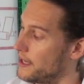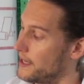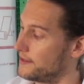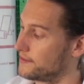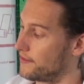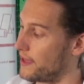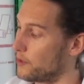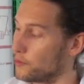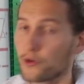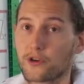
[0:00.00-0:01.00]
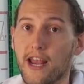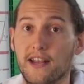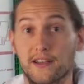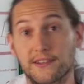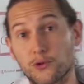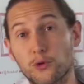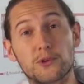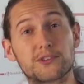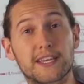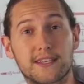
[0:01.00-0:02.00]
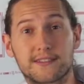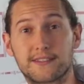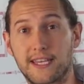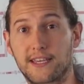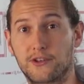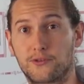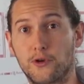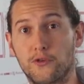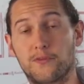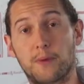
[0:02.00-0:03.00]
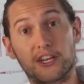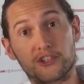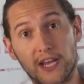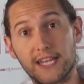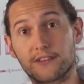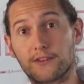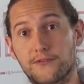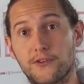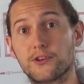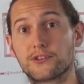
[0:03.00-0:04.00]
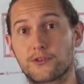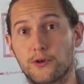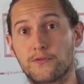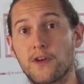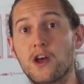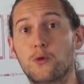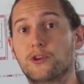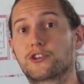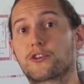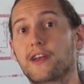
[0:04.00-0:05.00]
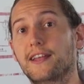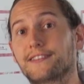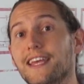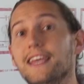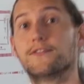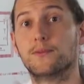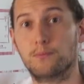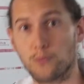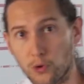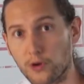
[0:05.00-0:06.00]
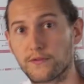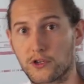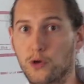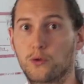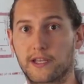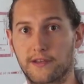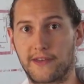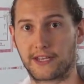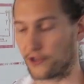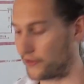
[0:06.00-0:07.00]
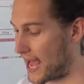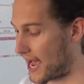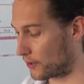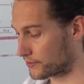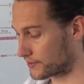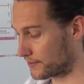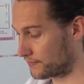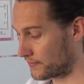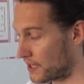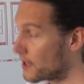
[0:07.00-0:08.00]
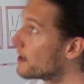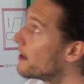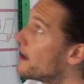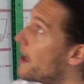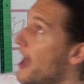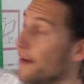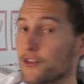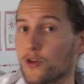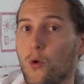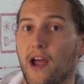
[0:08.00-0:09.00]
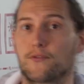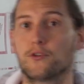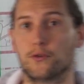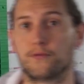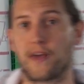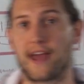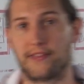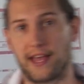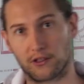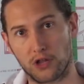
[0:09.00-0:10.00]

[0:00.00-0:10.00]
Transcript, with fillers: is they will create a, almost like a second roof by shading the first roof, which creates even more of a cooling effect on the house. Having the white roof and that